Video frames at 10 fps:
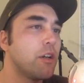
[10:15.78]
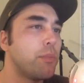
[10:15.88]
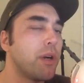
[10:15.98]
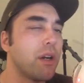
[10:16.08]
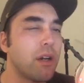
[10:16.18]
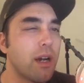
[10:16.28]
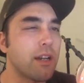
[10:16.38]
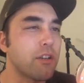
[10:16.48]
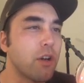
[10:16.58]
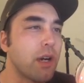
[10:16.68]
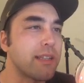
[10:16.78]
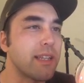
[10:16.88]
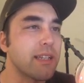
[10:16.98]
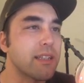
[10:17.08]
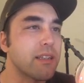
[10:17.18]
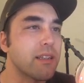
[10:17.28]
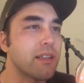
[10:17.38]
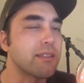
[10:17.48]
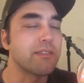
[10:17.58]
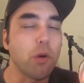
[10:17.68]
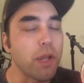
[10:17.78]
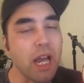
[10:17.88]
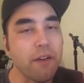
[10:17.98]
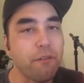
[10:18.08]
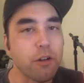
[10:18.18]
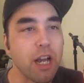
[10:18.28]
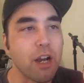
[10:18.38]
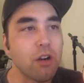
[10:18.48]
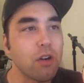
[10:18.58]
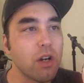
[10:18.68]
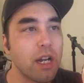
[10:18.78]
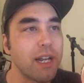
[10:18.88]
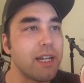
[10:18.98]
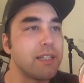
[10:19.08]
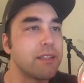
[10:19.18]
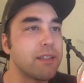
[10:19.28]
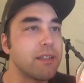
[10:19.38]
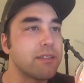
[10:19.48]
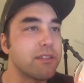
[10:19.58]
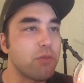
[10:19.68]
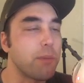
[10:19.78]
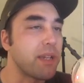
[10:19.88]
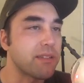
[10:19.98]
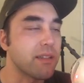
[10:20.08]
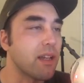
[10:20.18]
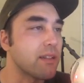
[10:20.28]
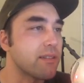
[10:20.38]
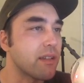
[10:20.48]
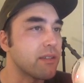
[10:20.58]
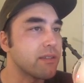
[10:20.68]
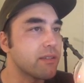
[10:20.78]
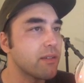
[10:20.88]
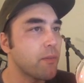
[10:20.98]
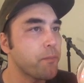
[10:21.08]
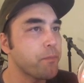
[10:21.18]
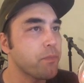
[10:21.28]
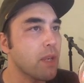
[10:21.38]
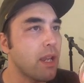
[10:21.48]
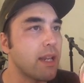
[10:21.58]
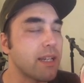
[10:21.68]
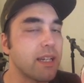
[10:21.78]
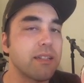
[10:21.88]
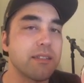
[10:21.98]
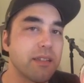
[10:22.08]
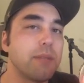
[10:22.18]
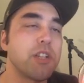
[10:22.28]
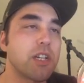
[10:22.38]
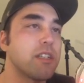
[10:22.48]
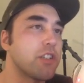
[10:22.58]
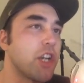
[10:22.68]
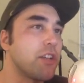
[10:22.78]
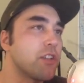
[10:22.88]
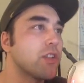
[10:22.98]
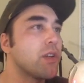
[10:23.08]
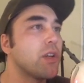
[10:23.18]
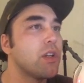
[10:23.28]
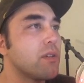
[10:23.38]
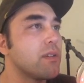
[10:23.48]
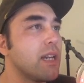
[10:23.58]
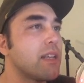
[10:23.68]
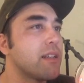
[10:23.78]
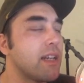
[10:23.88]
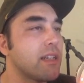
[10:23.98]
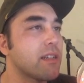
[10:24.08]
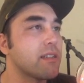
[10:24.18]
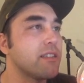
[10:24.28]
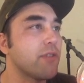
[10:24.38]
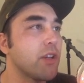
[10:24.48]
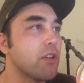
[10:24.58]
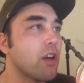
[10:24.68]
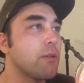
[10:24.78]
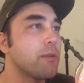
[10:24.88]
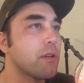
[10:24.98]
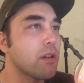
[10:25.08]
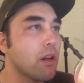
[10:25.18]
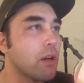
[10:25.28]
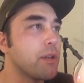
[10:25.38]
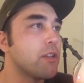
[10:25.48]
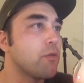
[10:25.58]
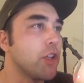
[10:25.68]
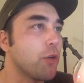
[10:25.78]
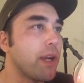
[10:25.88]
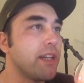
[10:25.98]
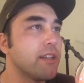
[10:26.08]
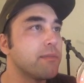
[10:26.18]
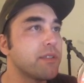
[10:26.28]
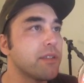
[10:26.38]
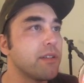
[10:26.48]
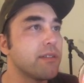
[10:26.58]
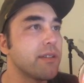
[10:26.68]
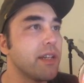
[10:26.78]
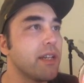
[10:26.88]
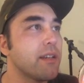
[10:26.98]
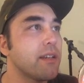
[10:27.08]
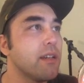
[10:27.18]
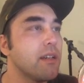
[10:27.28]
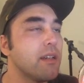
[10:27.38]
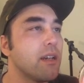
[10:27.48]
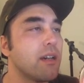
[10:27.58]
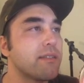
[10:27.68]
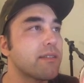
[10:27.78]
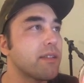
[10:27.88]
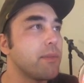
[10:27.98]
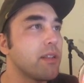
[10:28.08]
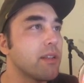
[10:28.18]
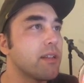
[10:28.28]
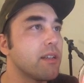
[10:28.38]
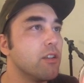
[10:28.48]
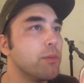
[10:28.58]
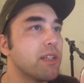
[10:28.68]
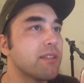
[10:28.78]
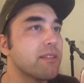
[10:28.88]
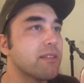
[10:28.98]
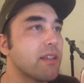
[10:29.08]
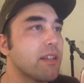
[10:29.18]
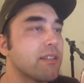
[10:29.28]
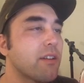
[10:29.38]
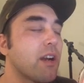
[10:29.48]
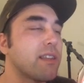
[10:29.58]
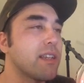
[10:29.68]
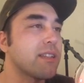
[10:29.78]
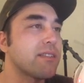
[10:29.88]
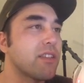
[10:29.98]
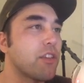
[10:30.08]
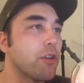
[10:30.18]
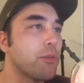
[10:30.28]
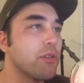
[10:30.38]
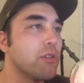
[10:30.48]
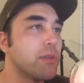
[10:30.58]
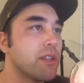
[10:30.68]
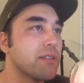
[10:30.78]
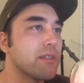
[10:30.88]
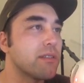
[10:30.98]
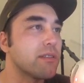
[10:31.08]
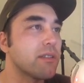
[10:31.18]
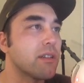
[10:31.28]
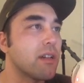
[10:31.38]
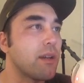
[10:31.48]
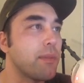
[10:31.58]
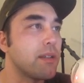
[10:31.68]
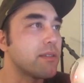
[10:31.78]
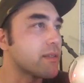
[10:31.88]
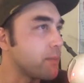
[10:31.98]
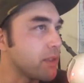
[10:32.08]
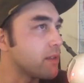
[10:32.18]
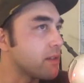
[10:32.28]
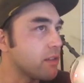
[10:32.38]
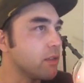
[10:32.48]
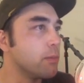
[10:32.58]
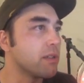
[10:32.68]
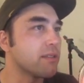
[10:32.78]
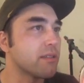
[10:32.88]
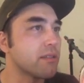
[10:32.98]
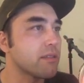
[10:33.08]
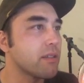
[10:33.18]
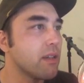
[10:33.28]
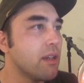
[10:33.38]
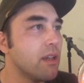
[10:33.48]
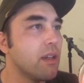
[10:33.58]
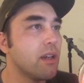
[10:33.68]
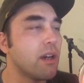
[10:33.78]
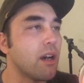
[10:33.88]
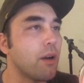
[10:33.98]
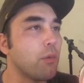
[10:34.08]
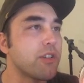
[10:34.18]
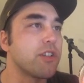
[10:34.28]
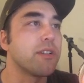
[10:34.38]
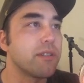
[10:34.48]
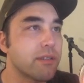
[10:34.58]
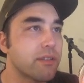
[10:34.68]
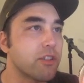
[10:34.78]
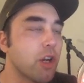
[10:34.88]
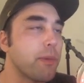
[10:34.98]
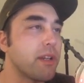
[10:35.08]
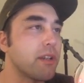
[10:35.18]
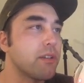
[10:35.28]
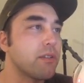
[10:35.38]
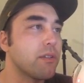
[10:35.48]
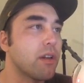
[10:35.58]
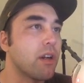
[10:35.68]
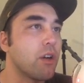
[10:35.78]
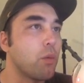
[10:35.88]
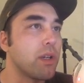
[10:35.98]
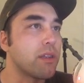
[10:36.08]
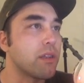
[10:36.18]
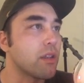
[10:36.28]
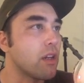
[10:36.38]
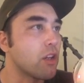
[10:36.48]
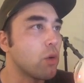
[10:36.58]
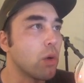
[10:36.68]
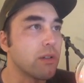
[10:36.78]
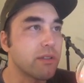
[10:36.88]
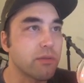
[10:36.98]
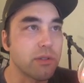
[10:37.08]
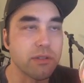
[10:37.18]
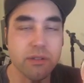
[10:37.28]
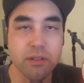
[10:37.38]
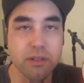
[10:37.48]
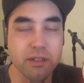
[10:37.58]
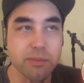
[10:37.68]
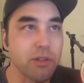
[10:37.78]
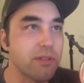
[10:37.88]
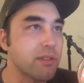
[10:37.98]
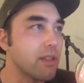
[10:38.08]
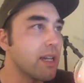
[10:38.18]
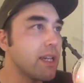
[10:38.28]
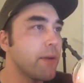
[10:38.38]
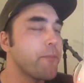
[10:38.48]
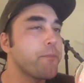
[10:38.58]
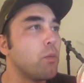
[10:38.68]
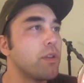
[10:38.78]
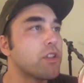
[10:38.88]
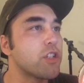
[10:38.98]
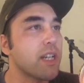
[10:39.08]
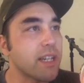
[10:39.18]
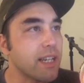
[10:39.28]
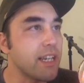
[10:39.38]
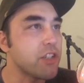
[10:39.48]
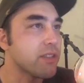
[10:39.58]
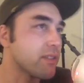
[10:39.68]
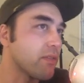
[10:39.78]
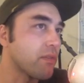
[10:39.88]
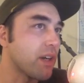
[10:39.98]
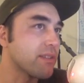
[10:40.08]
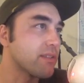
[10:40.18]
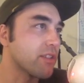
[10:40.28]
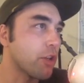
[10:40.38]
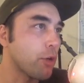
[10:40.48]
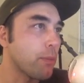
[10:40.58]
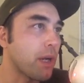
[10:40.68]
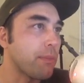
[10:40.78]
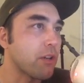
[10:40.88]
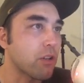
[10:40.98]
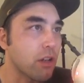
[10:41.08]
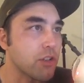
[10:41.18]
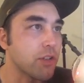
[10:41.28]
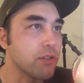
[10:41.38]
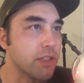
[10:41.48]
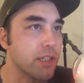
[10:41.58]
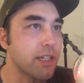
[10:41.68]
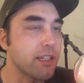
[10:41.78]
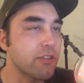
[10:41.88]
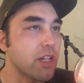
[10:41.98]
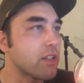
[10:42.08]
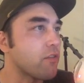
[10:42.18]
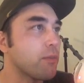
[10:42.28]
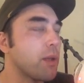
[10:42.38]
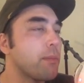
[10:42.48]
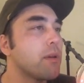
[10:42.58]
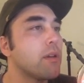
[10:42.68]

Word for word: But I don't know. I think this is what we have for now, and this is what makes a lot of sense. And again, it's subject to change. Yeah, the dating techniques, radiocarbon, uranium series dating uh, stimulated luminescence dating. Sorry, I think I said thermal luminescence. Uh, I meant stimulated luminescence, um, which is determining uh, when quartz was exposed to light with genetic ages of the fossils determined by mitochondrial DNA extracted from them.